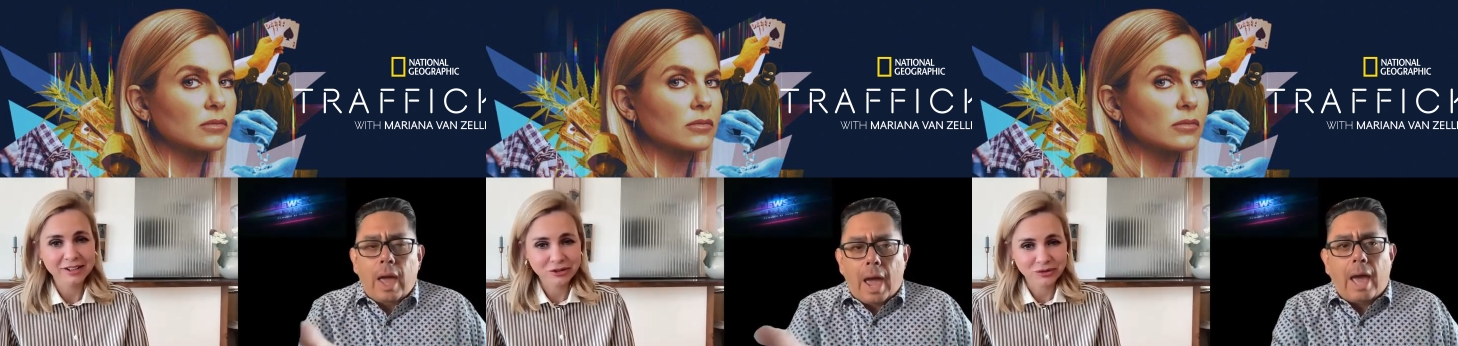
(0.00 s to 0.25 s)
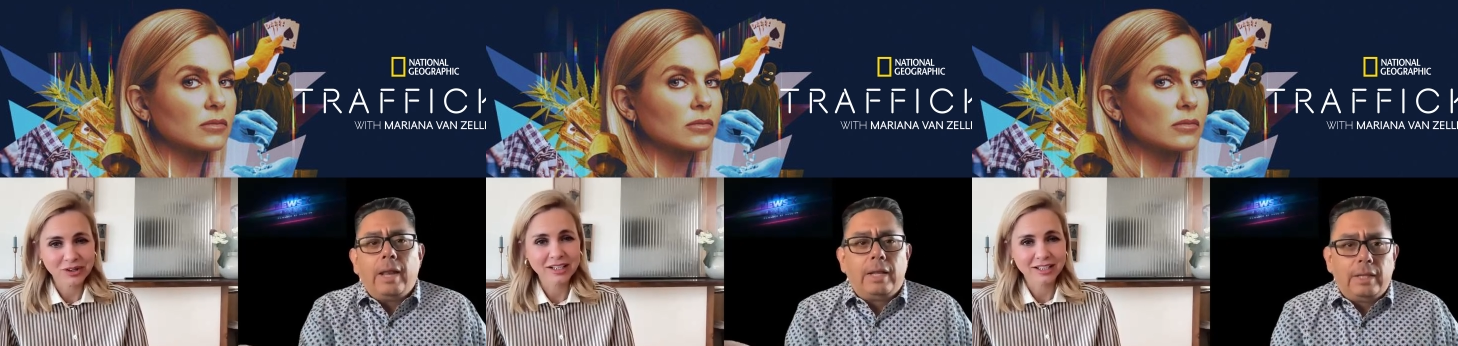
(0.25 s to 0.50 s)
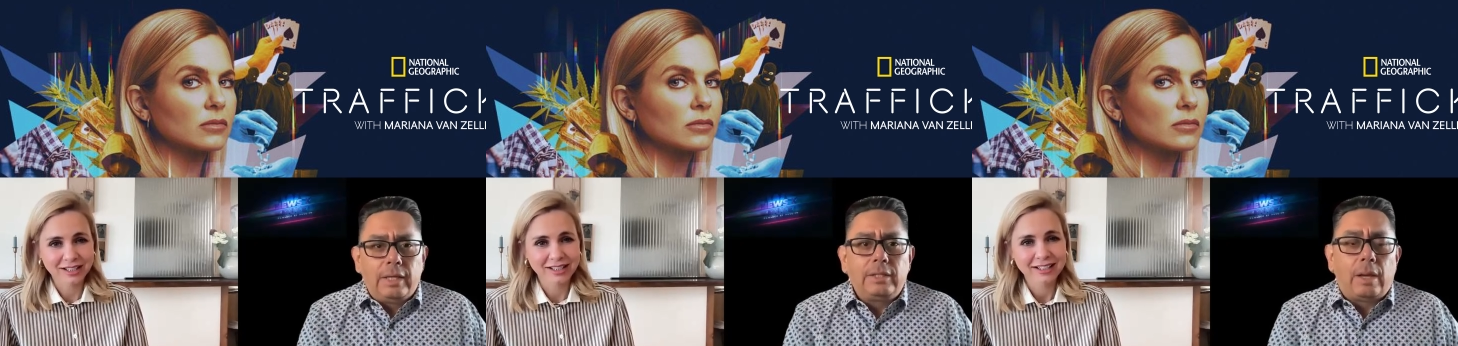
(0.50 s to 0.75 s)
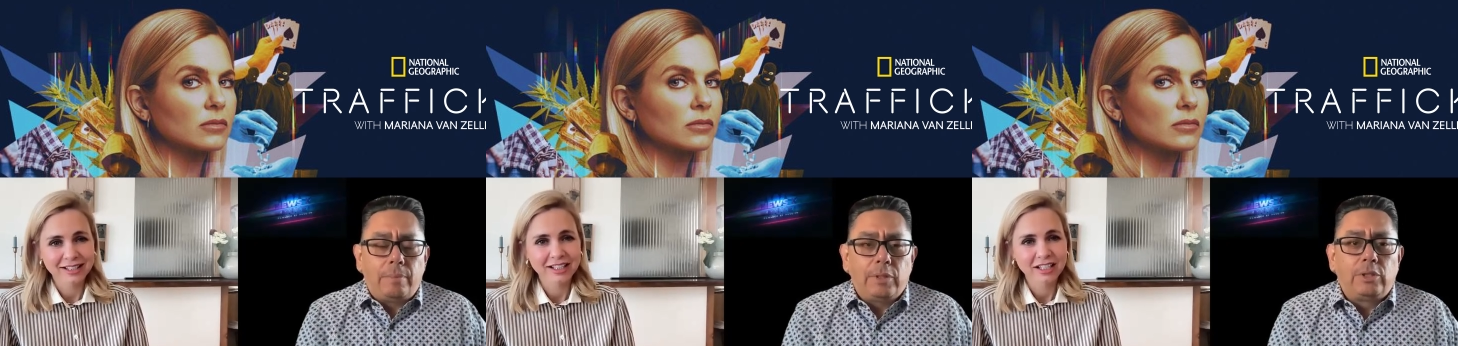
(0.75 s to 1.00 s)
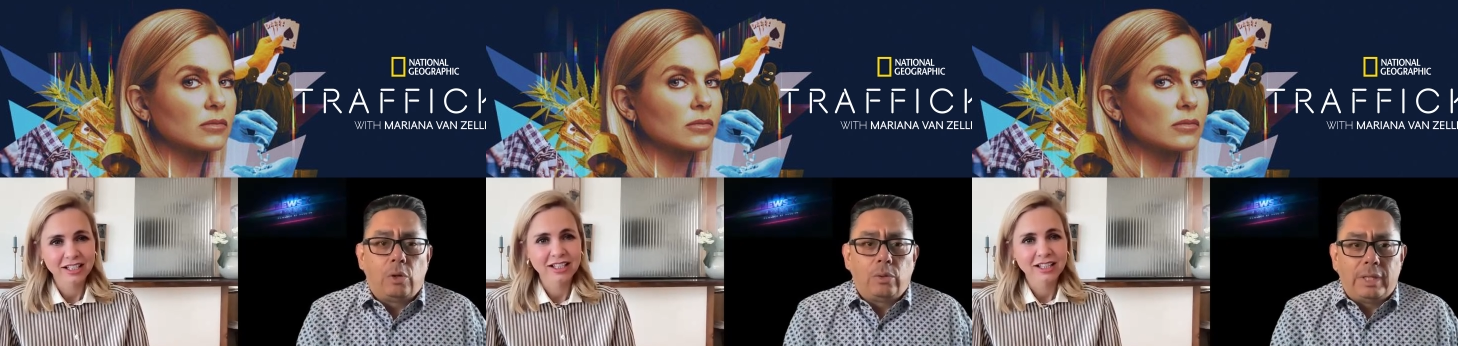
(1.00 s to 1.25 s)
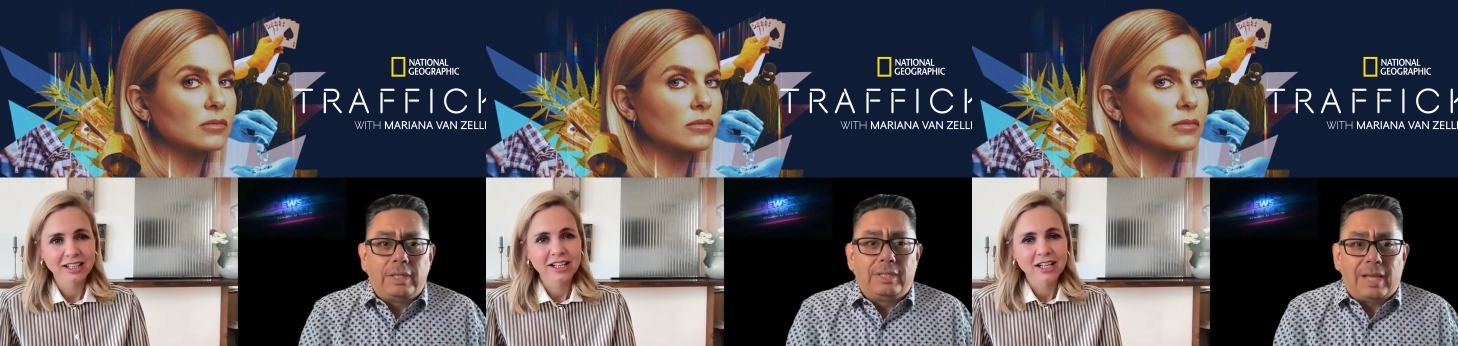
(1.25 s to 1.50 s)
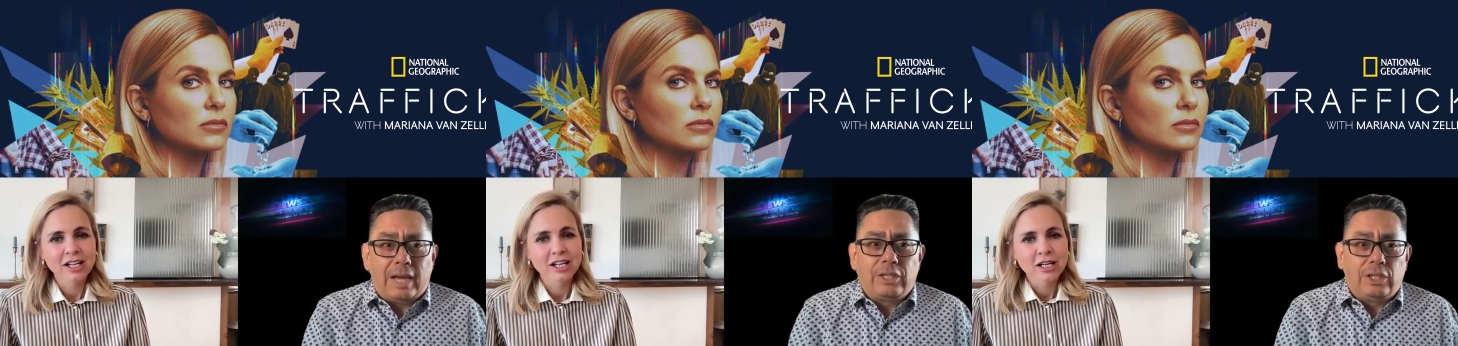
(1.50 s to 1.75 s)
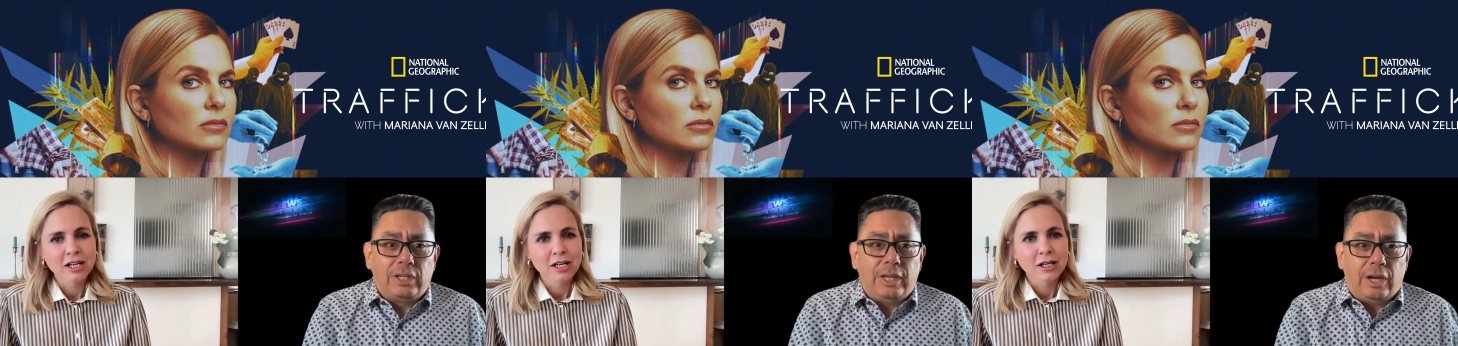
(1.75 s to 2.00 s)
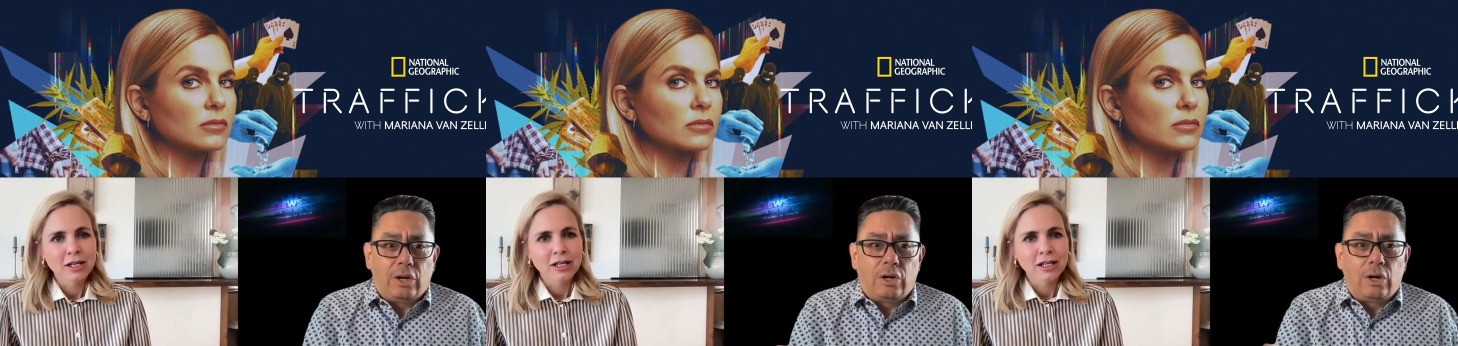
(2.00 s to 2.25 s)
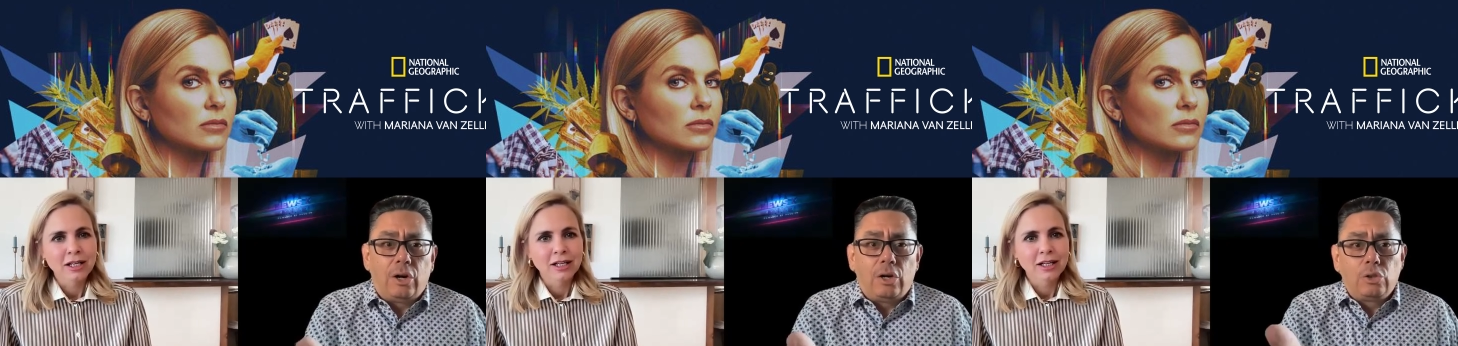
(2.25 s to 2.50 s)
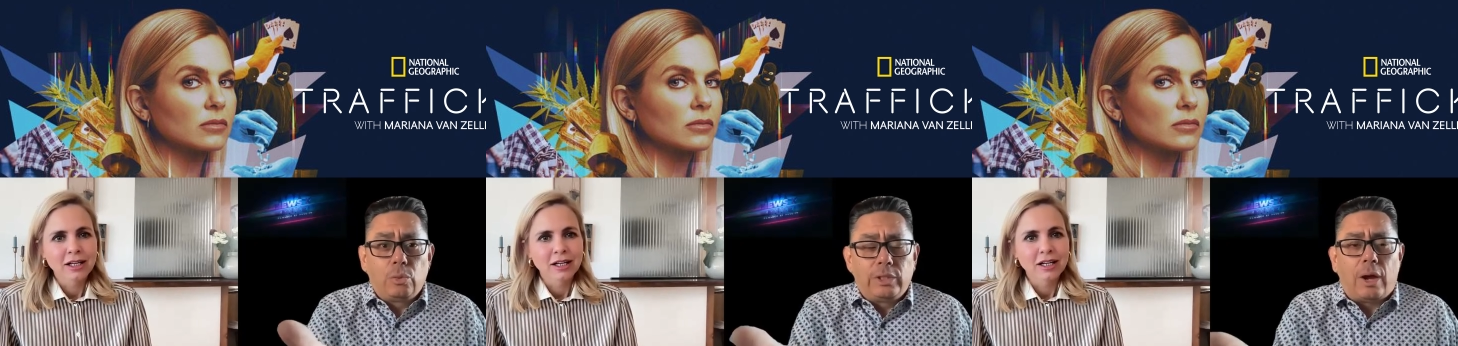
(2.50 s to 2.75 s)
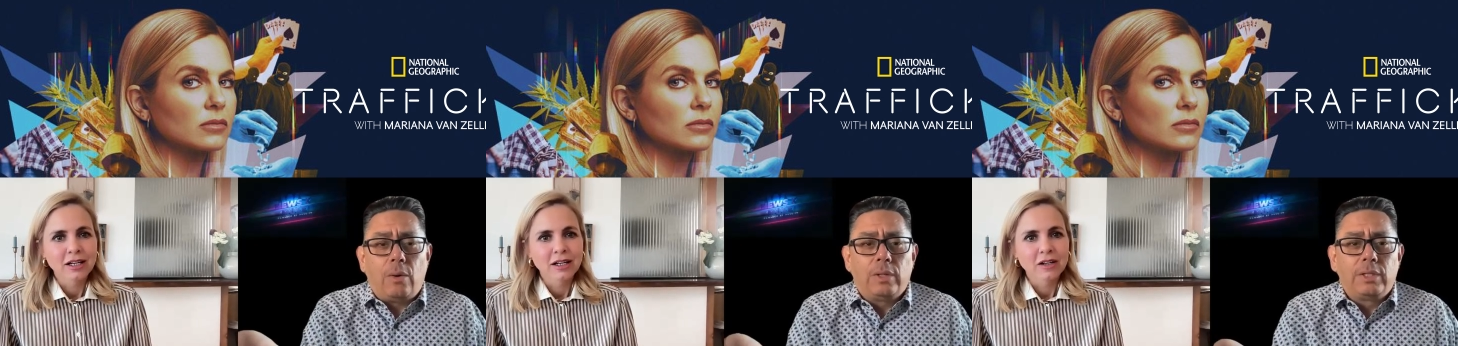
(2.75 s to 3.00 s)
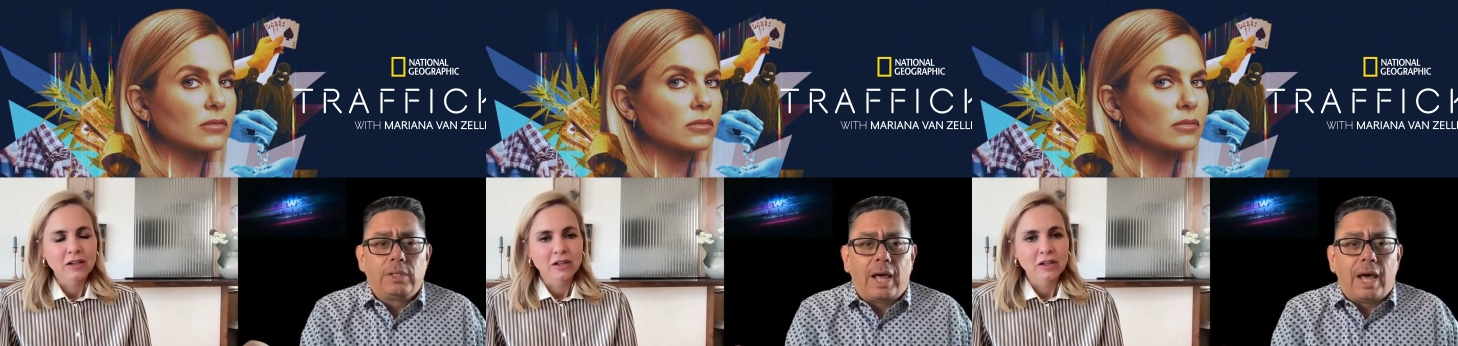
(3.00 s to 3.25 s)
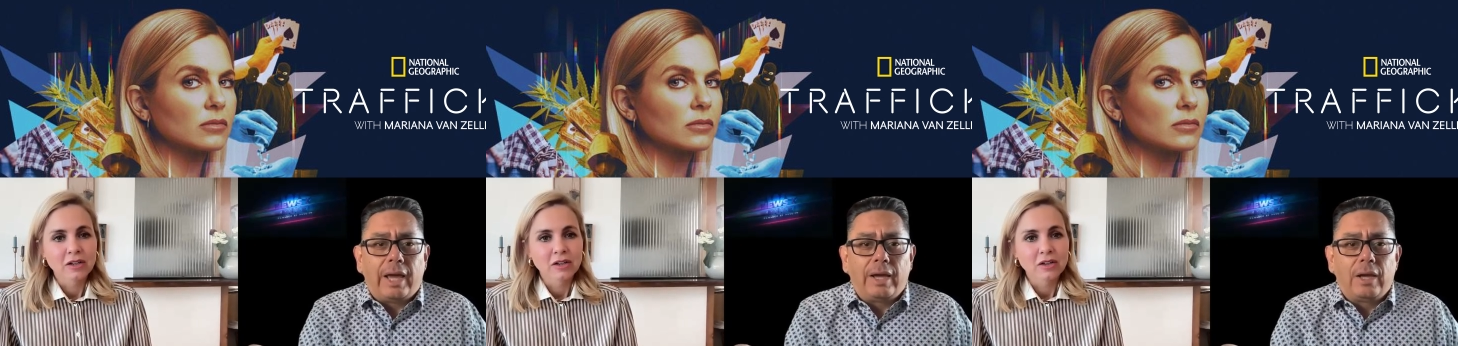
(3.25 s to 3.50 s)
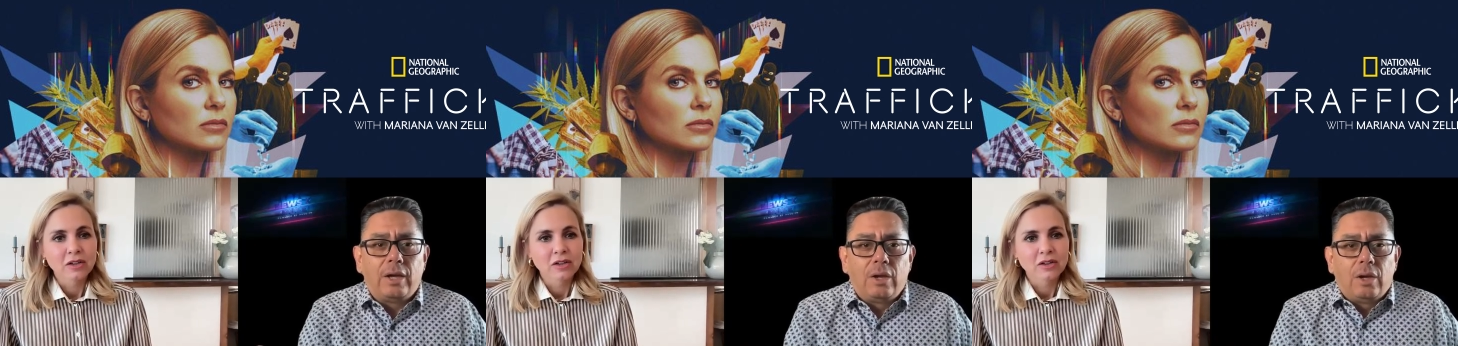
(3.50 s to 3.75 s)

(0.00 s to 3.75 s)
Speaker 1: And in this episode, this actually occurs, which I was like,